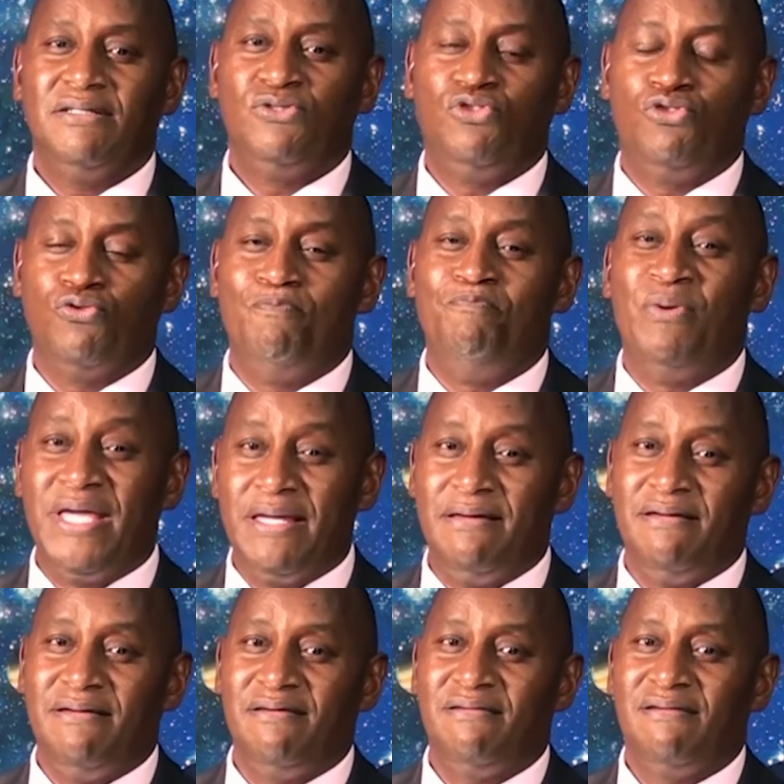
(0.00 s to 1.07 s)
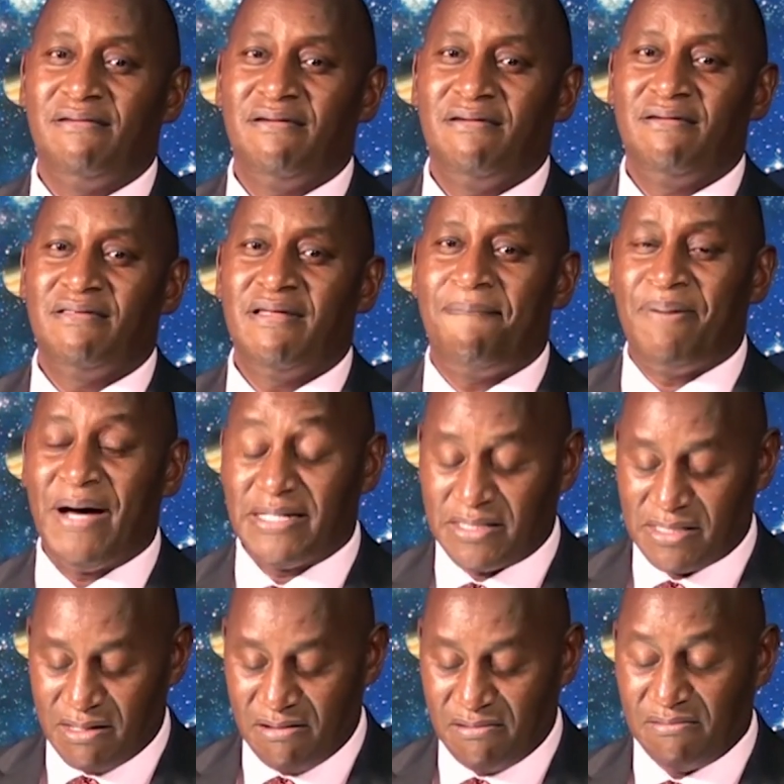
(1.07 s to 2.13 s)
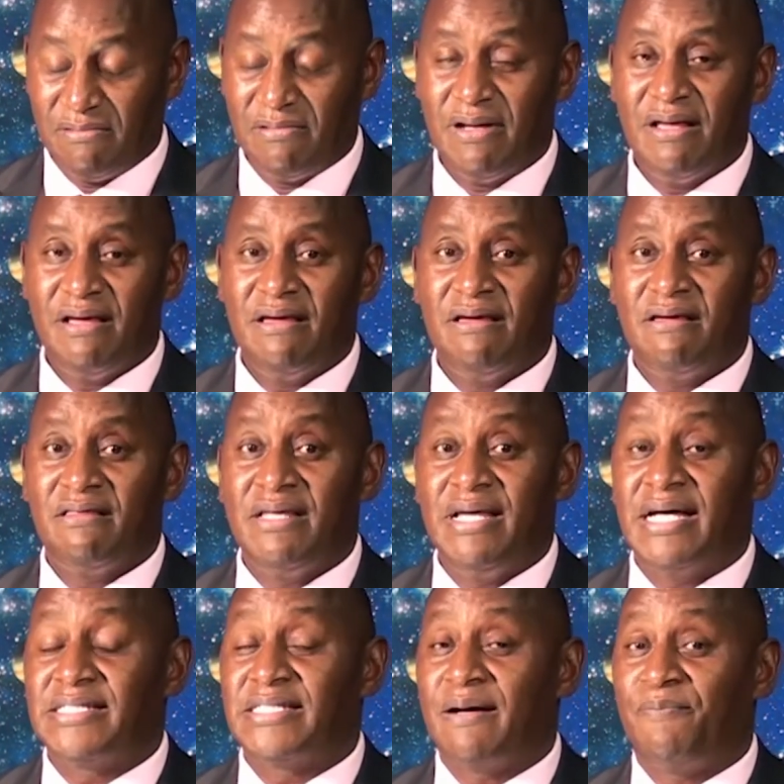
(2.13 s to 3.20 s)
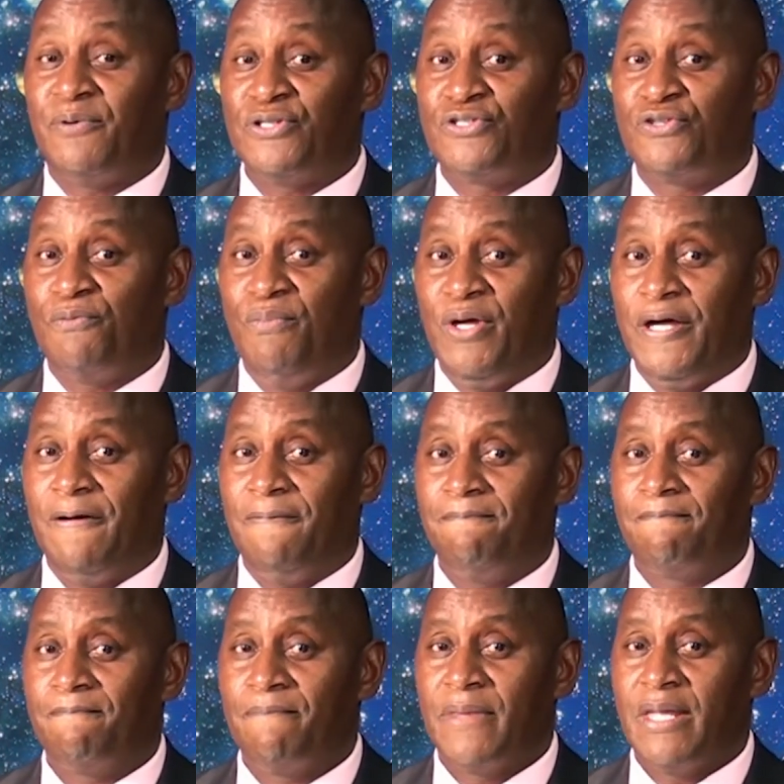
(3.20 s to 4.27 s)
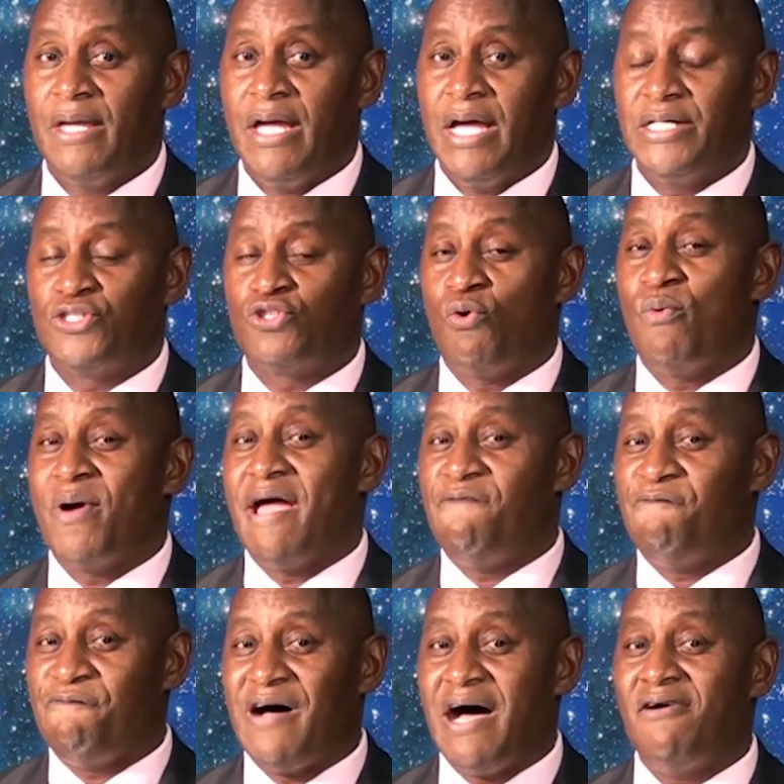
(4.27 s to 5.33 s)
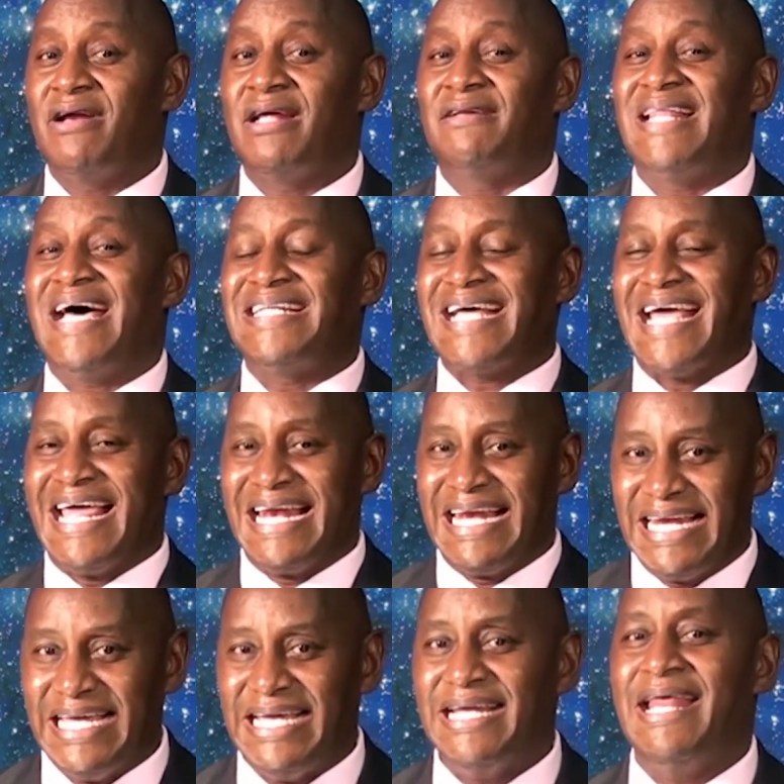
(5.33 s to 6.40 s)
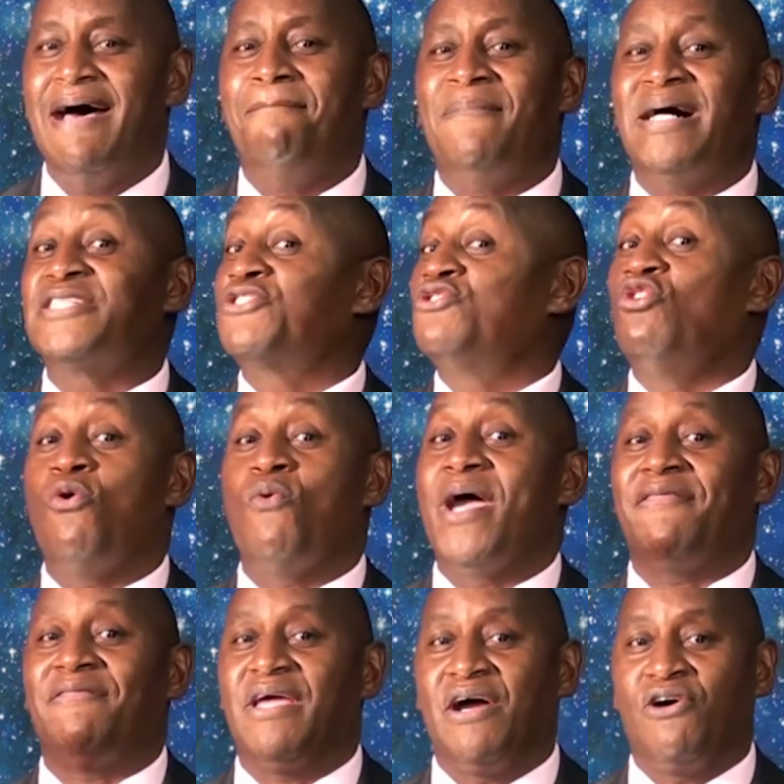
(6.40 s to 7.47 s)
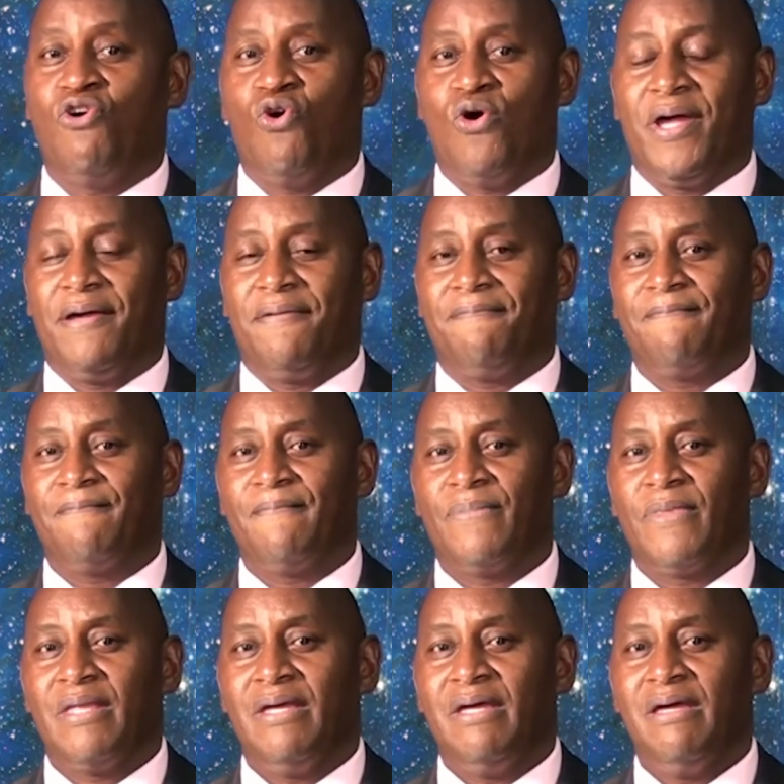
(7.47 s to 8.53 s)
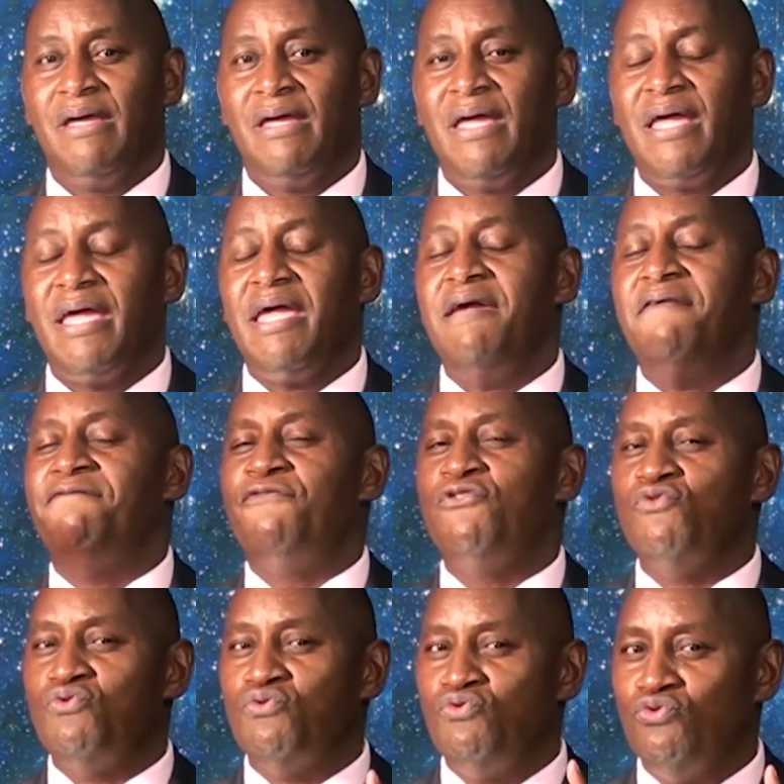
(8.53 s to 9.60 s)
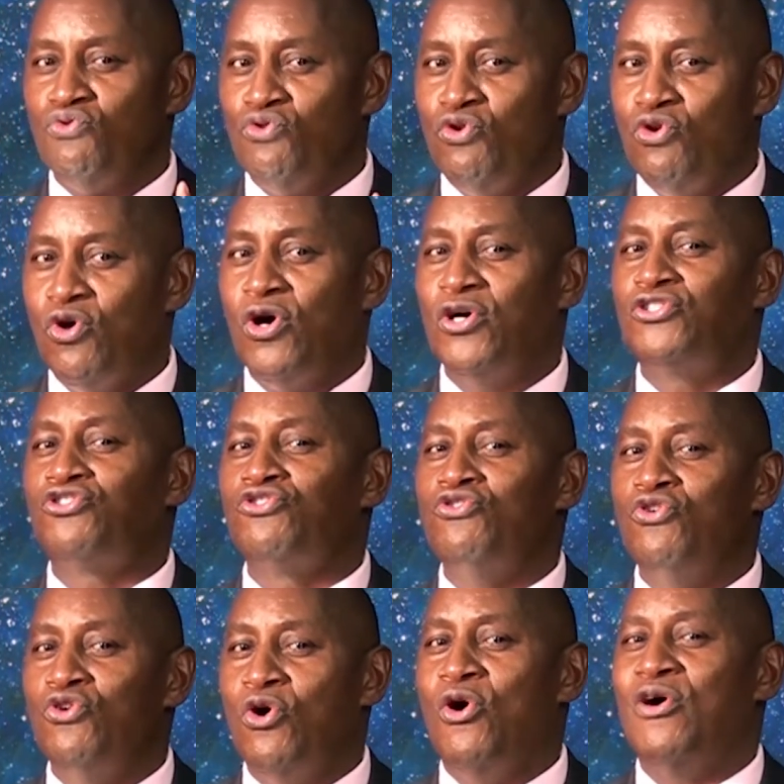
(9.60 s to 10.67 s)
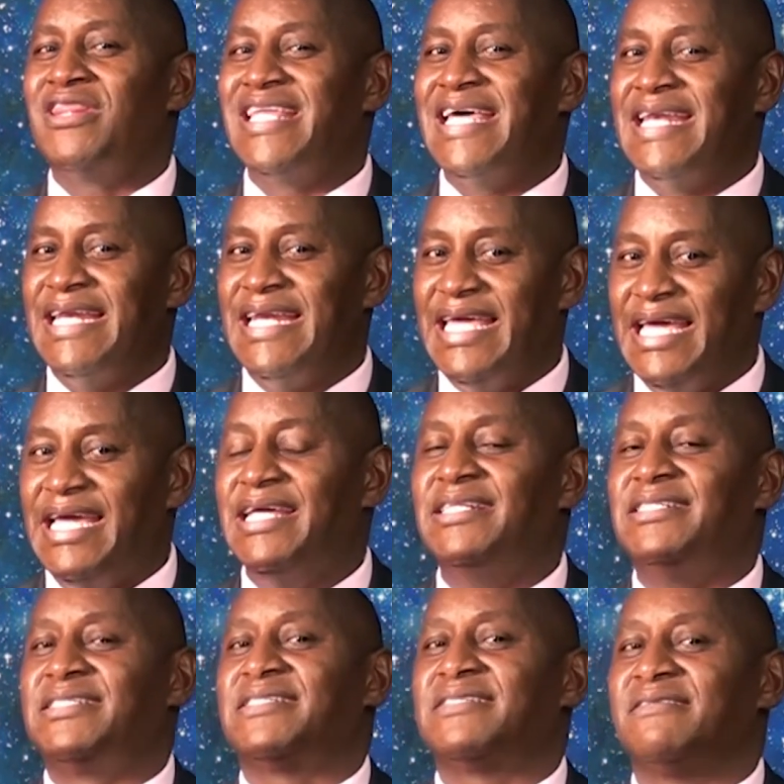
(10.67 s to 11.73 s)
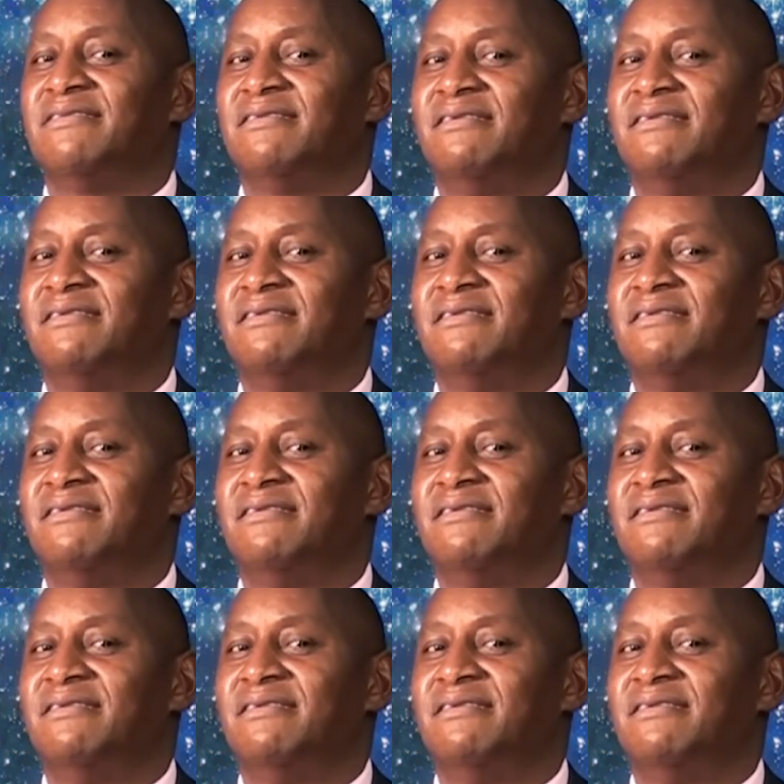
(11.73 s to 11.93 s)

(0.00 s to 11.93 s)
to be the person they are supposed to be. And so we have found out that a leader must know where they are going. If you do not know the needs